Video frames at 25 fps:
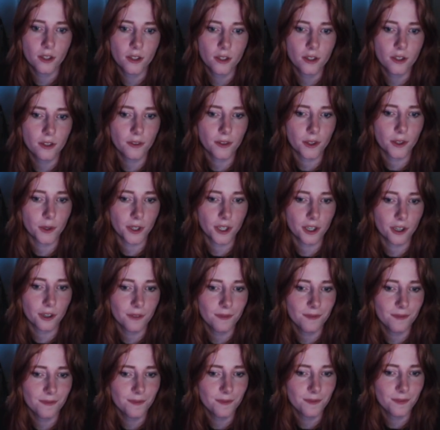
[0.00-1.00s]
There we go.
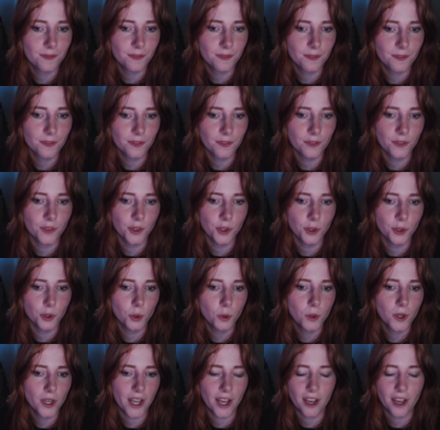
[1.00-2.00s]
New
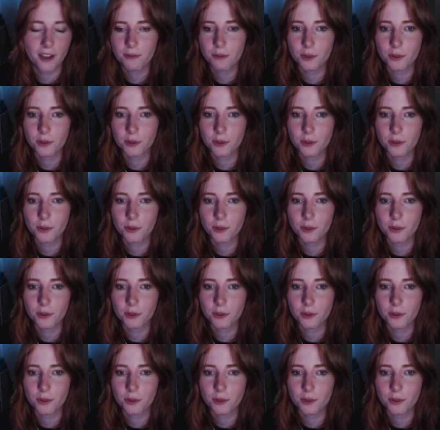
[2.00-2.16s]
F,